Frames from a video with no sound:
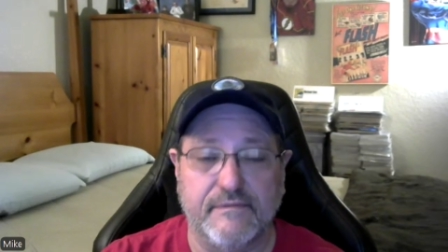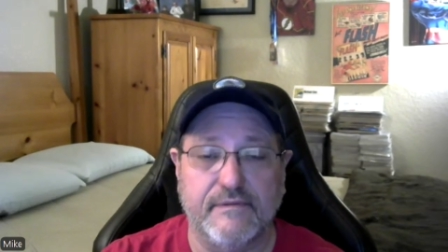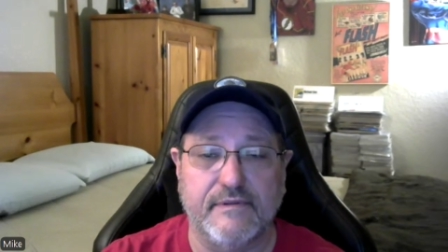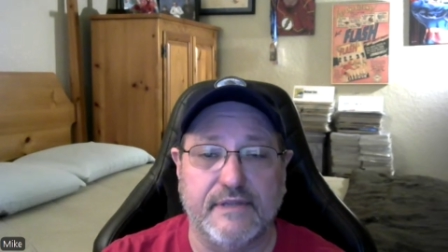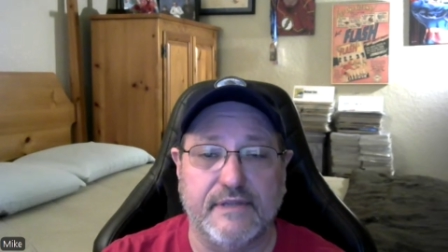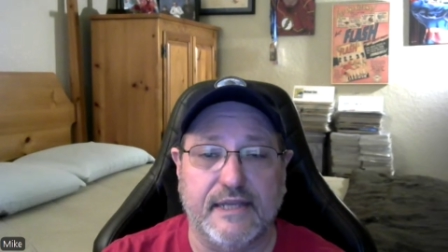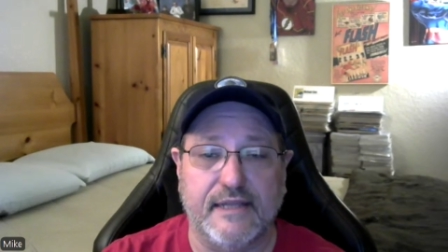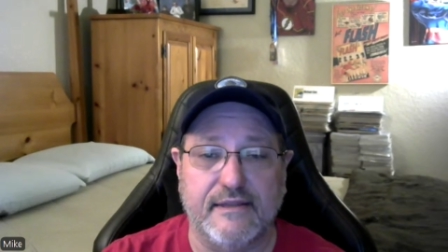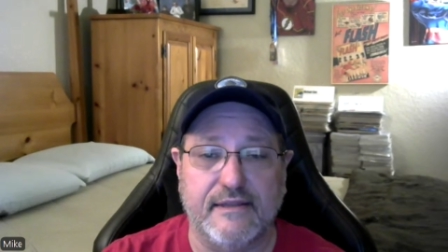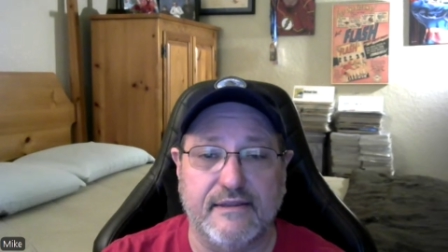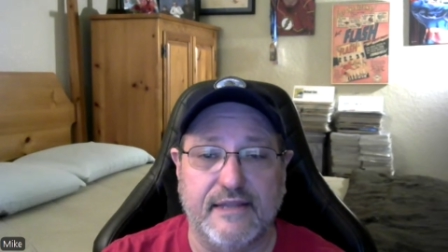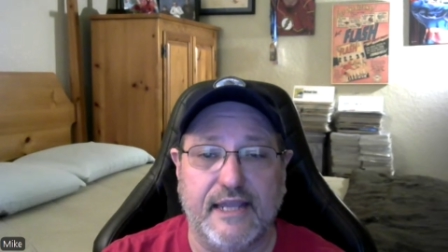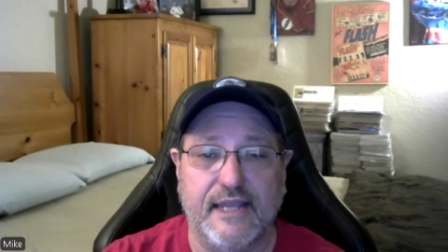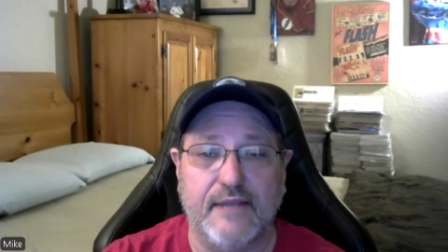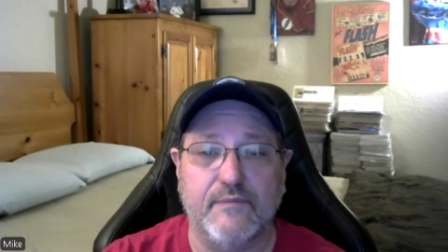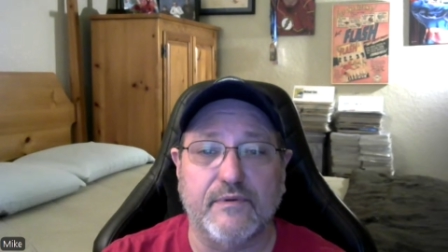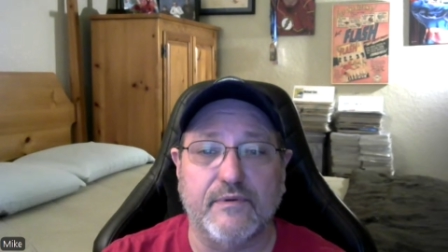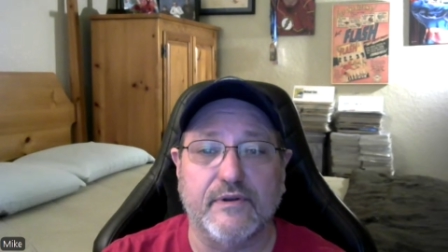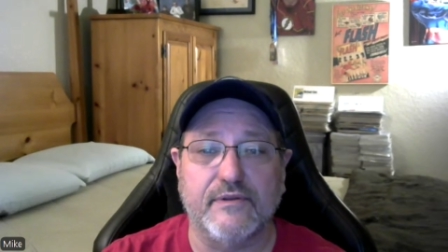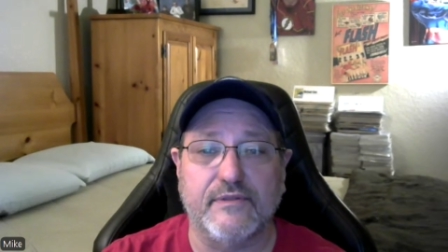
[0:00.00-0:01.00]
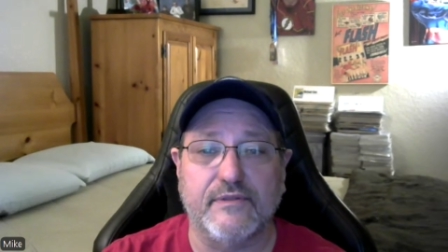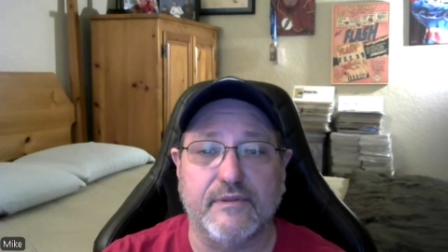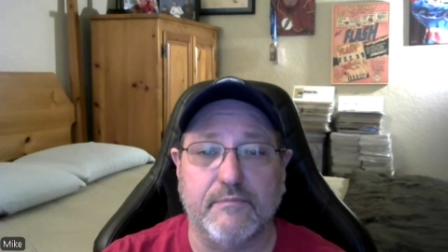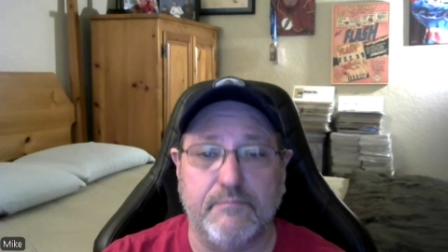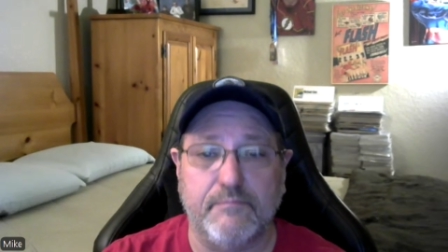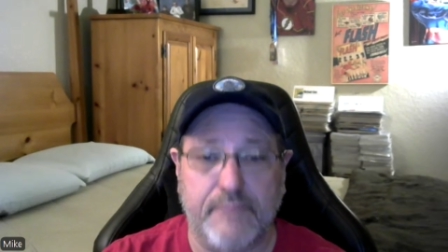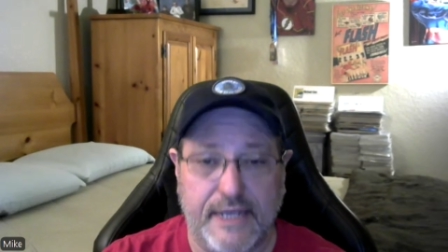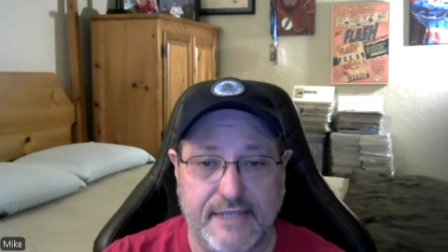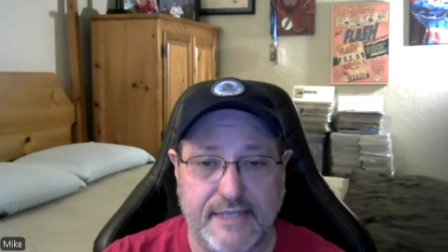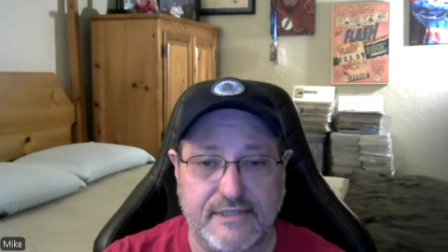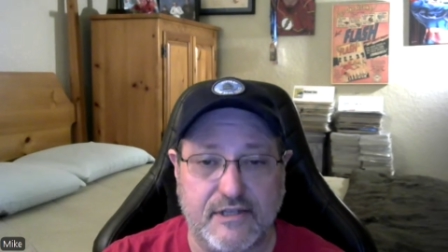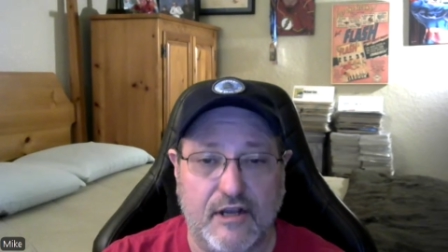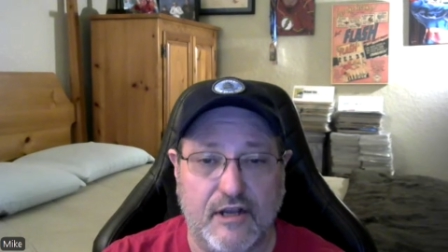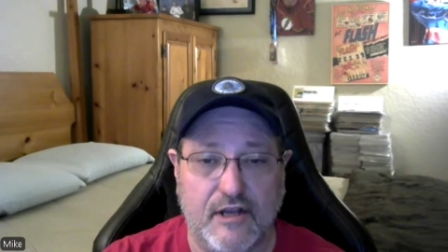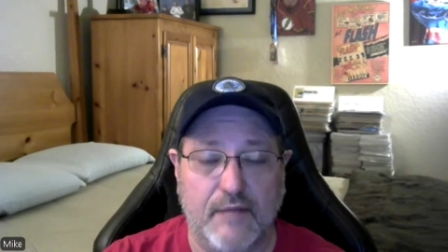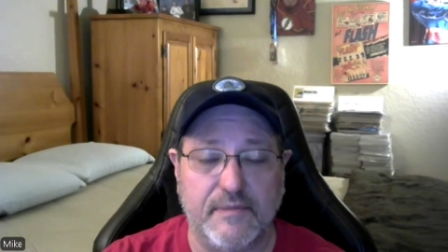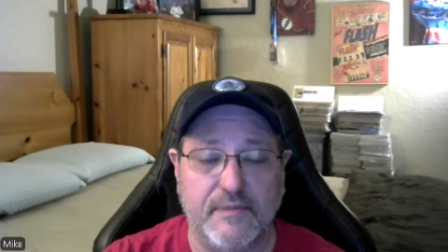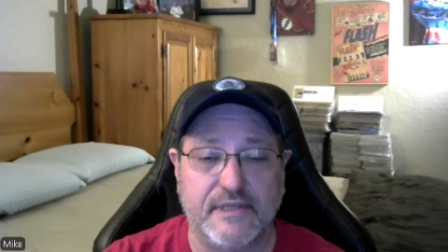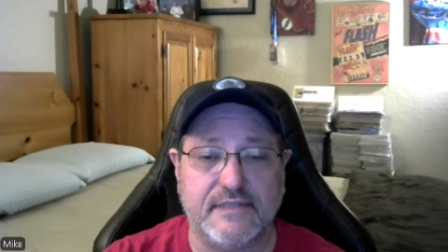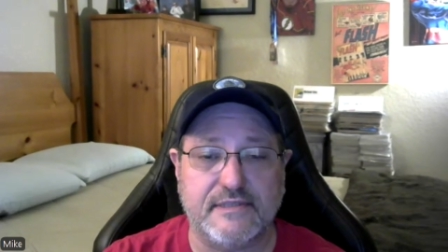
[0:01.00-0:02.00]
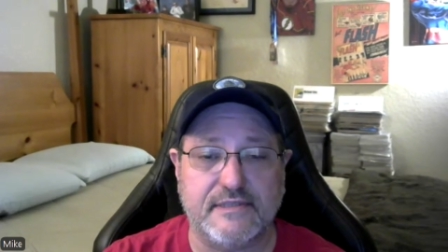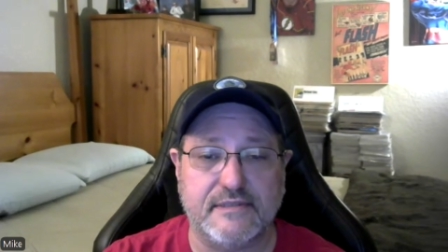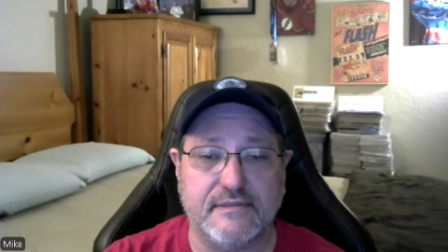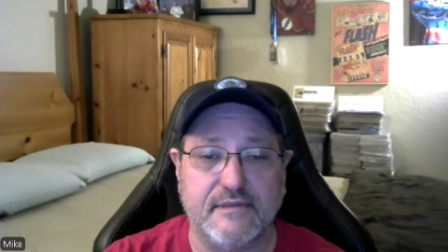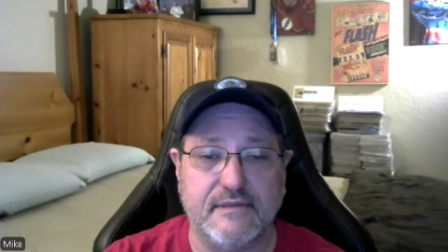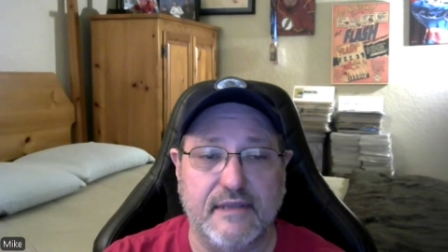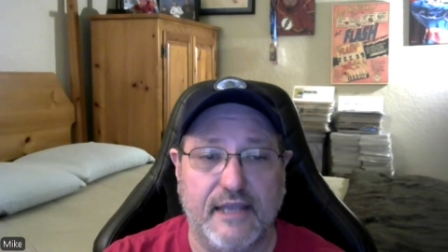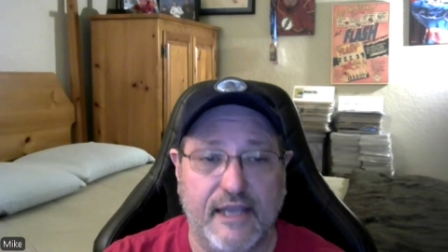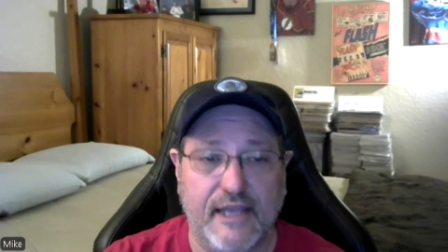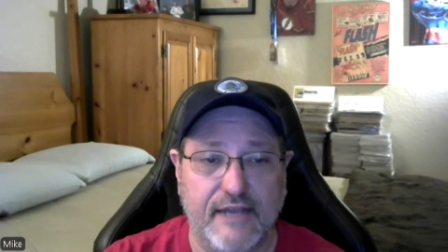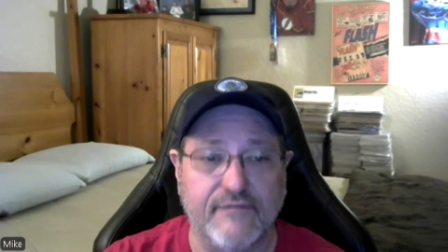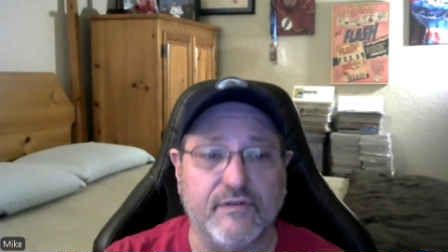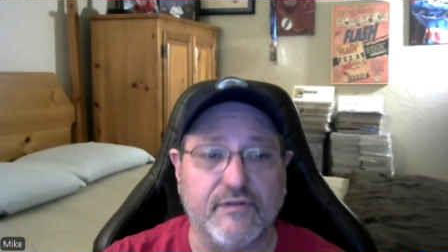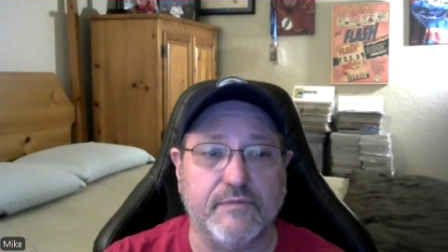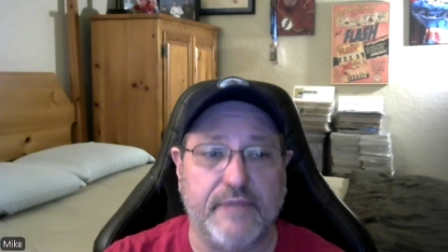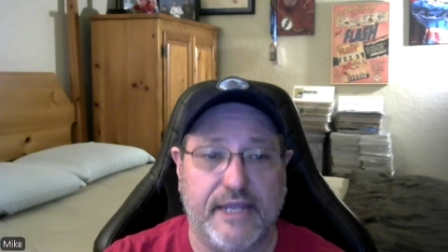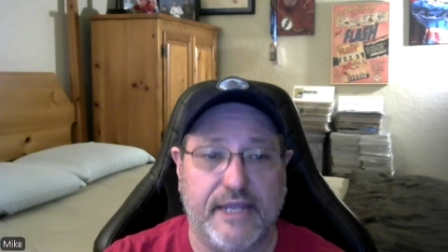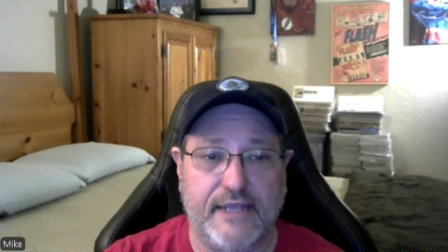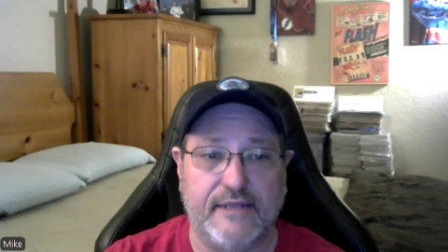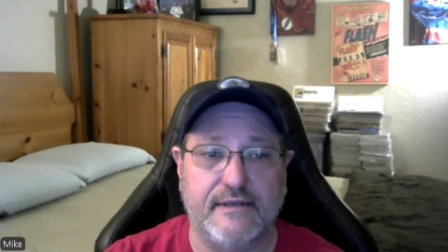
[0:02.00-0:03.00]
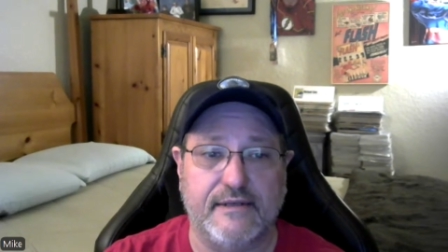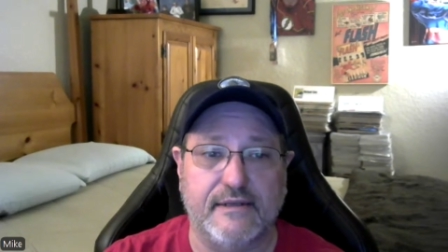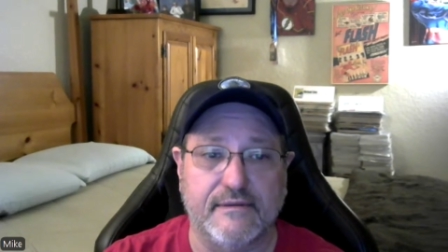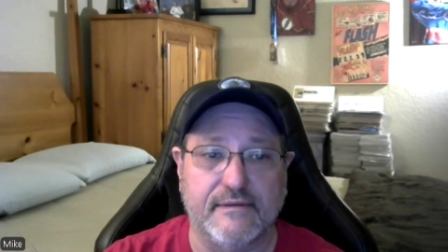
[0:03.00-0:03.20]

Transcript: that they were the best comics ever made,